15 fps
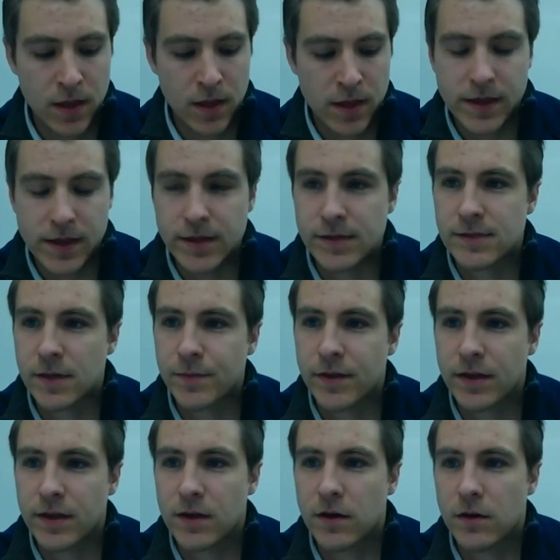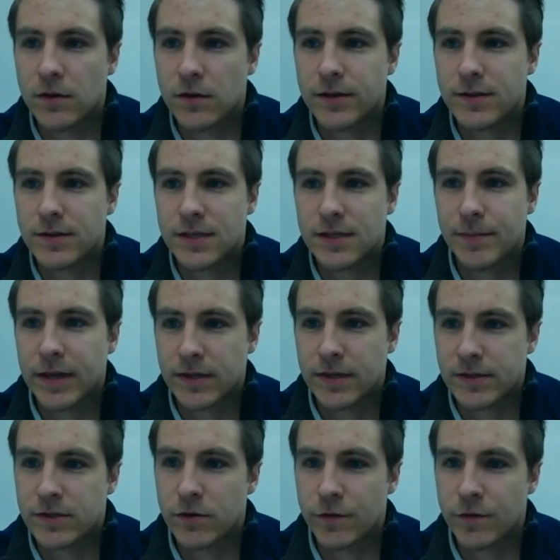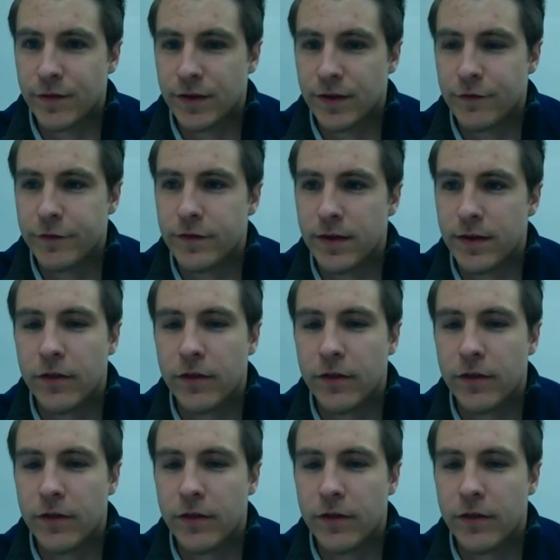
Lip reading: is something called semi-conservative.